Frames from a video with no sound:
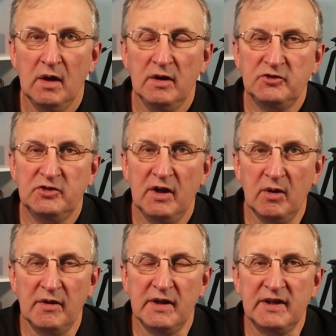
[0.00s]
And
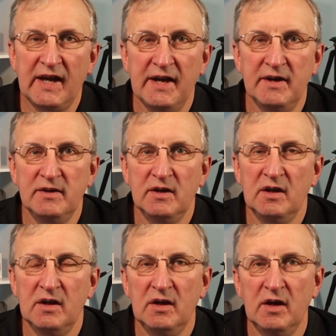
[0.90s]
so I think Canon
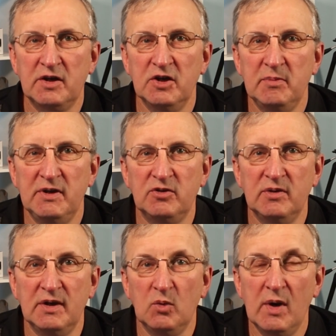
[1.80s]
are going to be
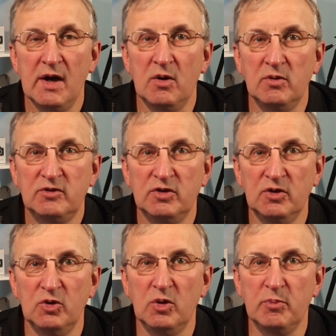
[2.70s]
doing well
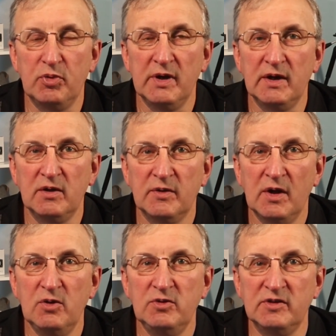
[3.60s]
to bring
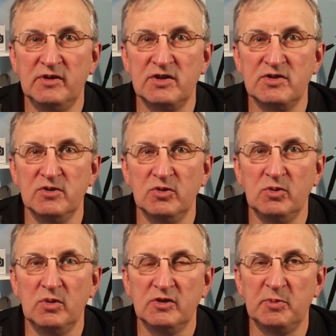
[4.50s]
those
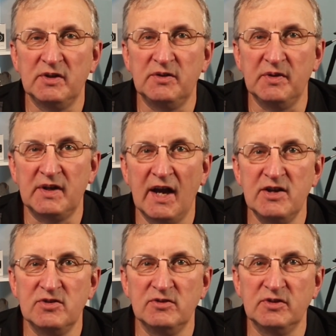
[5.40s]
additional
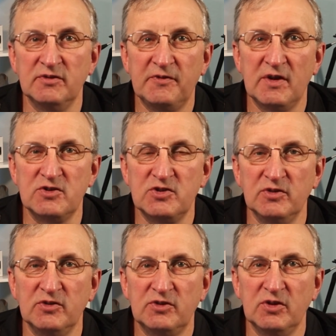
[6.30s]
specifications and
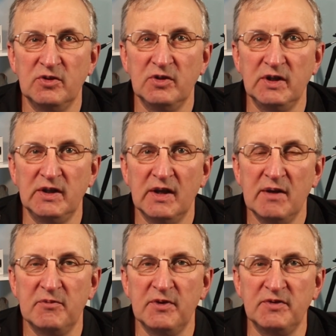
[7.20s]
functions to the
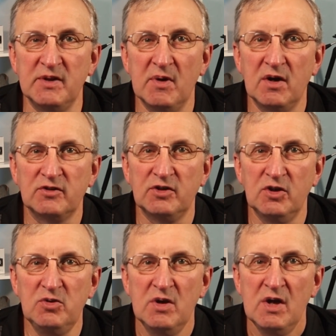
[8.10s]
M50 Mark
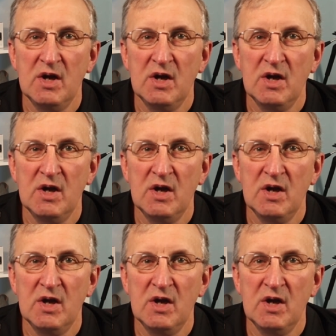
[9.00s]
II.